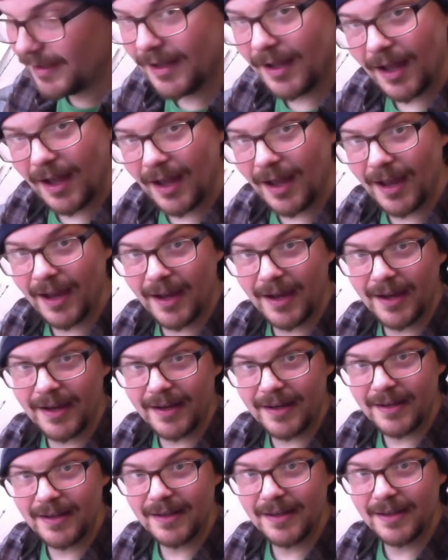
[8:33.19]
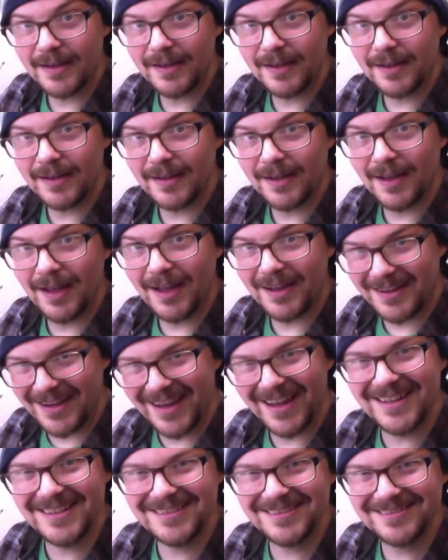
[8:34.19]
I,
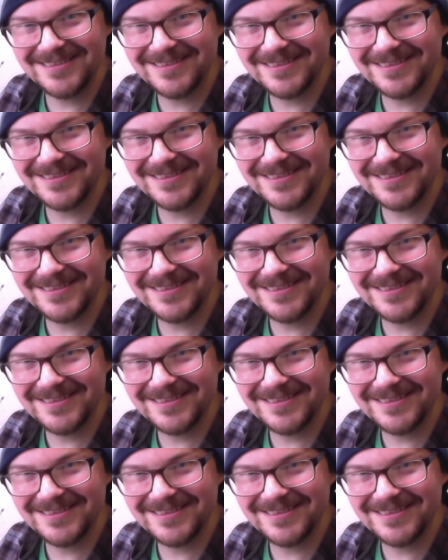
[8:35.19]
again,